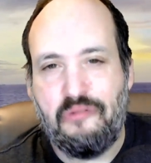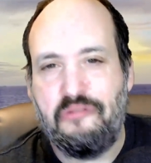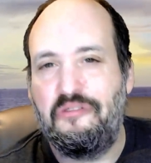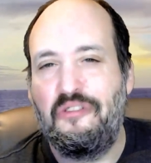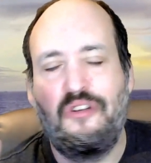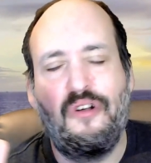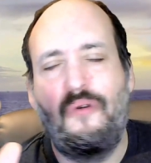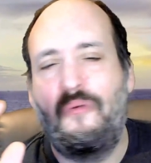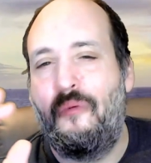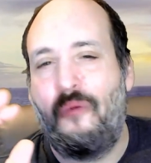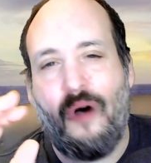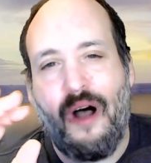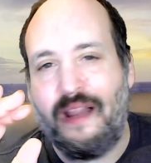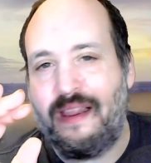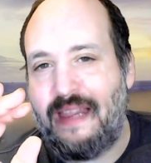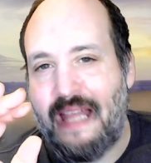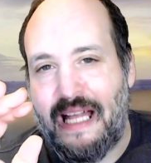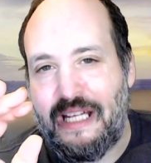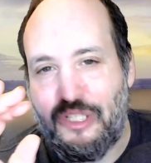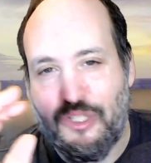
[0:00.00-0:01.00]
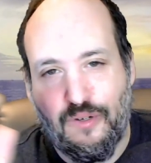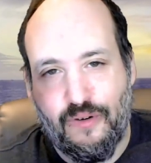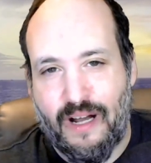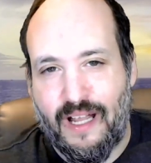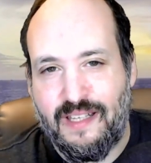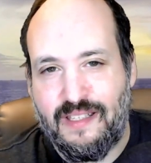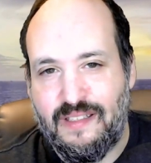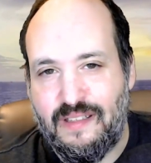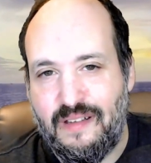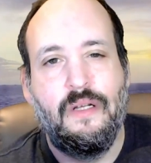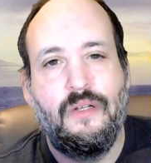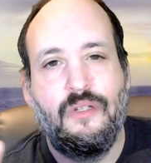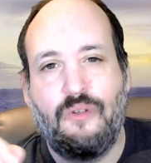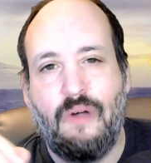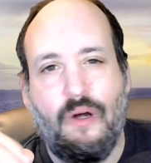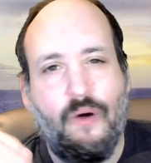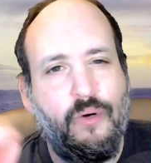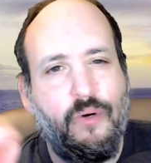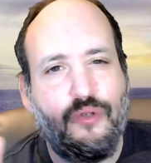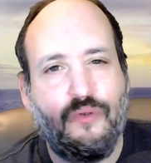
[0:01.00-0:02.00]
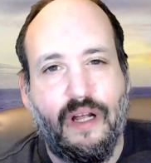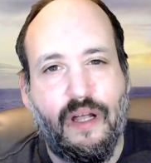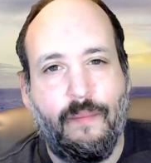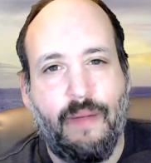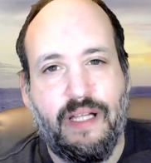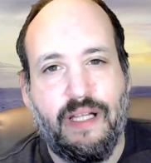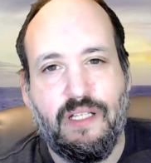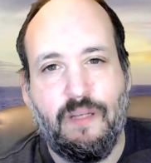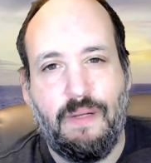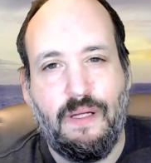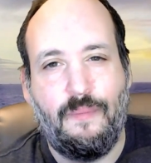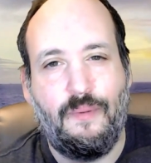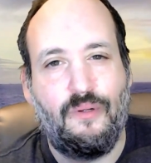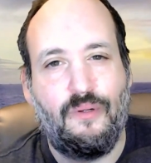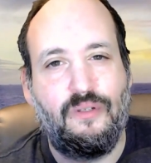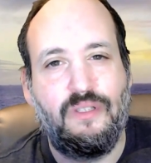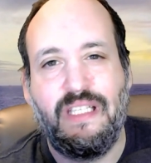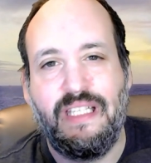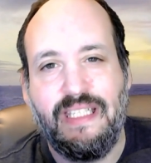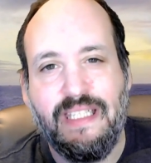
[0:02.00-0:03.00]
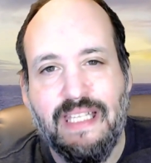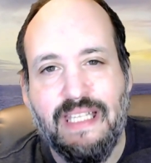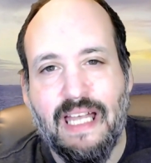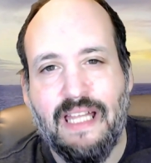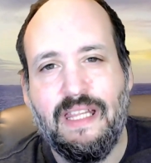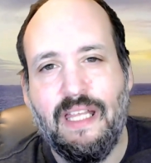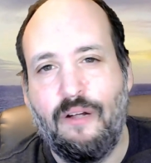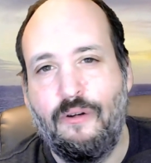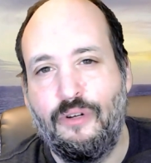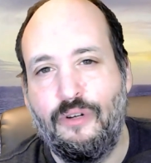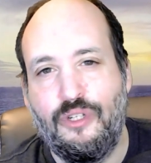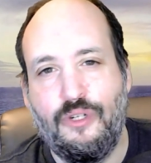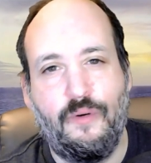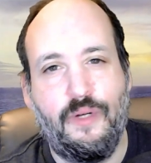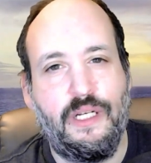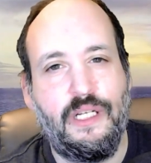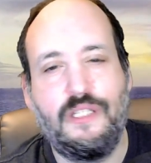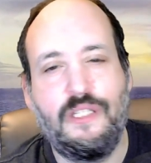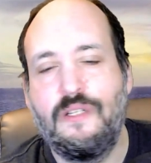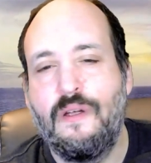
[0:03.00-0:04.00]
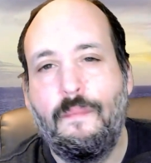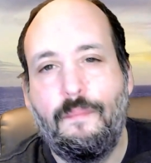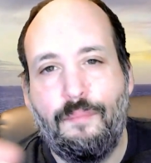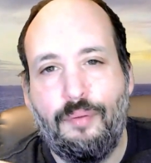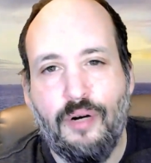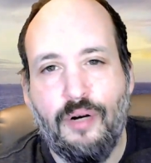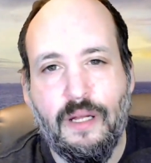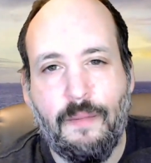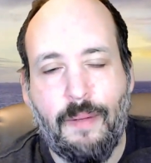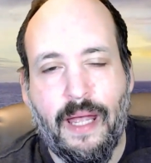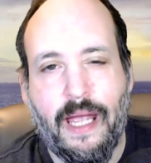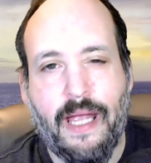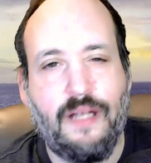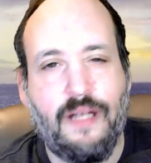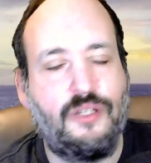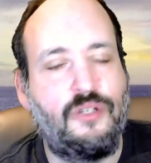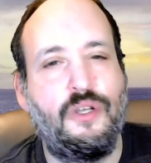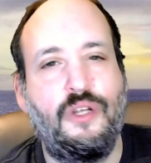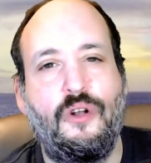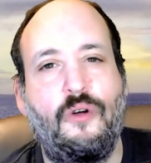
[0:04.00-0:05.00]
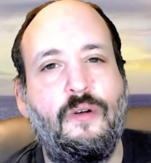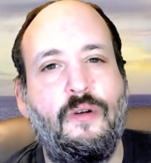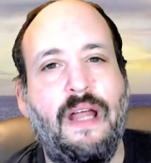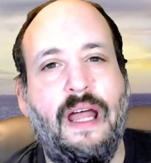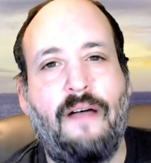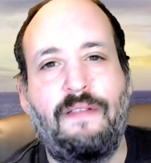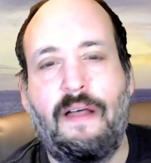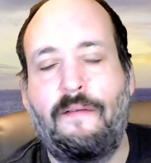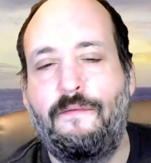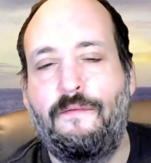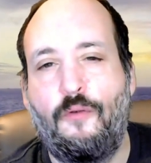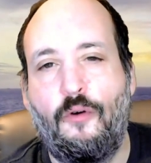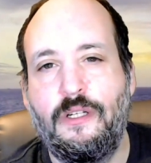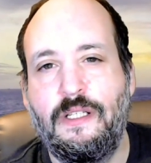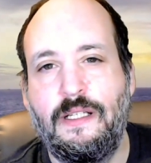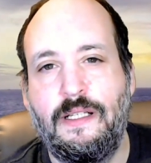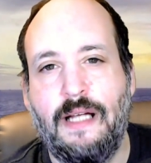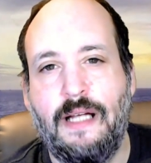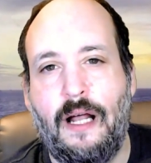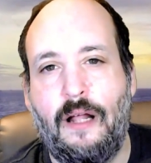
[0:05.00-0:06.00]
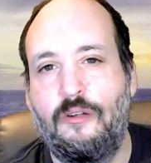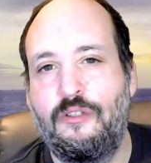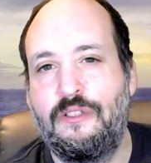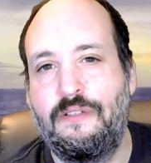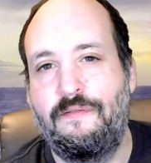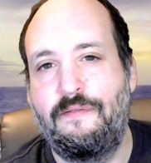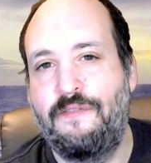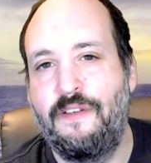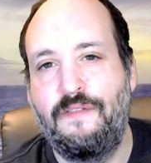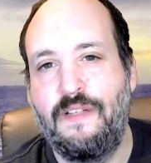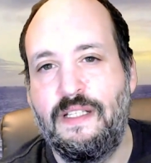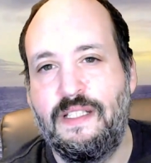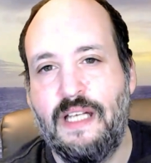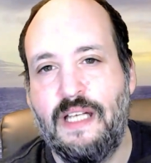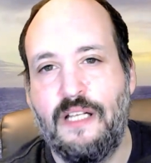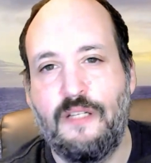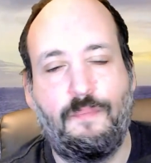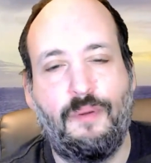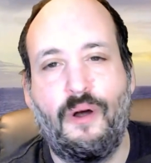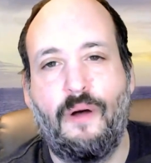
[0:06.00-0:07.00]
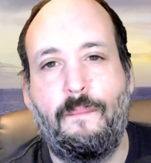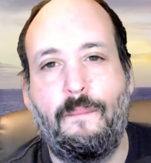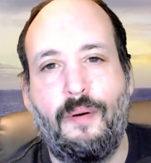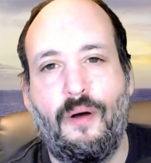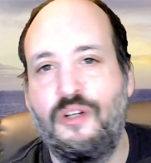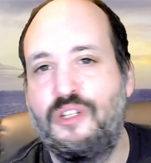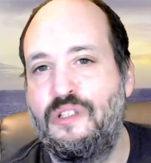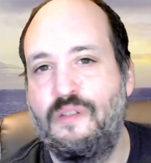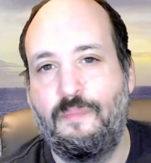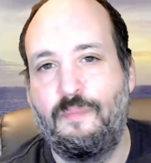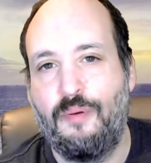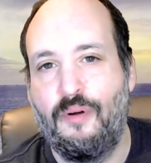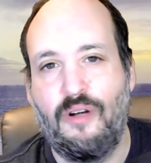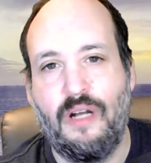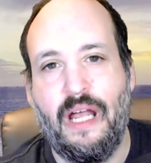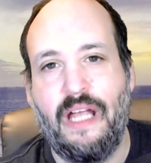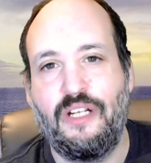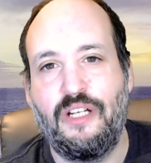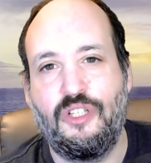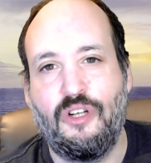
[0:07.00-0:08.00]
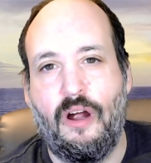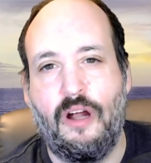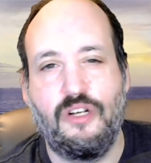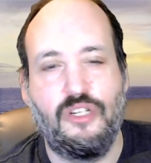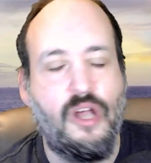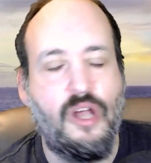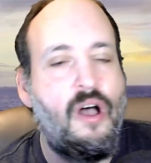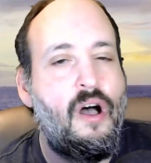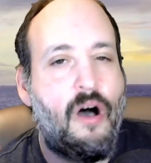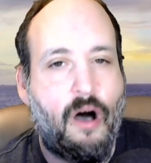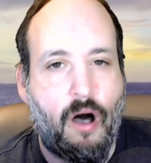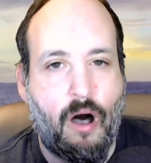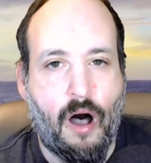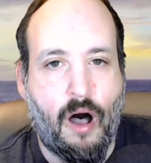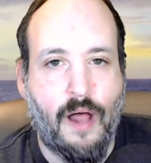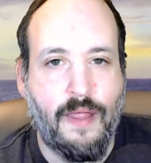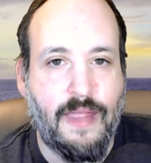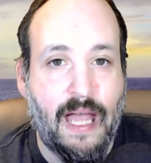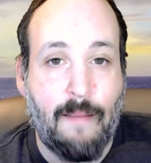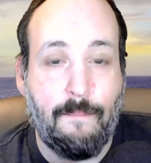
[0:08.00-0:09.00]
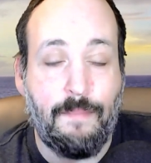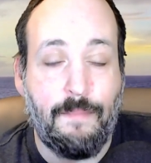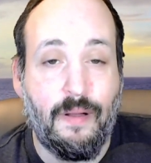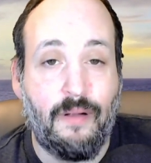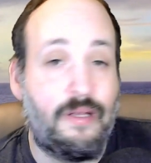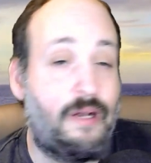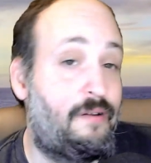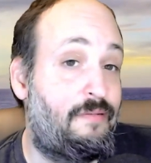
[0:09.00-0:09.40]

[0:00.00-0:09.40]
You don't want that stress. So I always recommend to people to get their gratuities prepaid so you don't have that $14.50 per person per night charge on that bill.